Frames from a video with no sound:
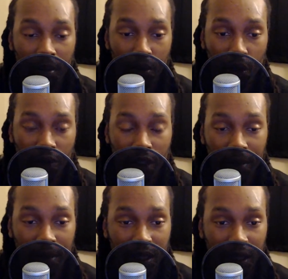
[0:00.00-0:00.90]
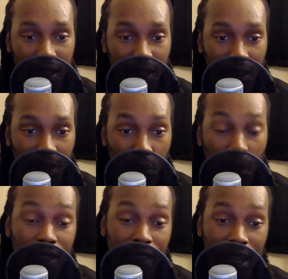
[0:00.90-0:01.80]
moved up and
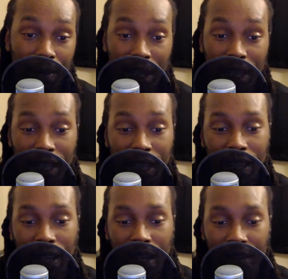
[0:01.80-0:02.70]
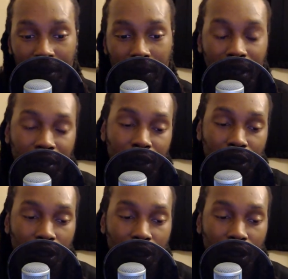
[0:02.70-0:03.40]
was campaigning at light heavyweight.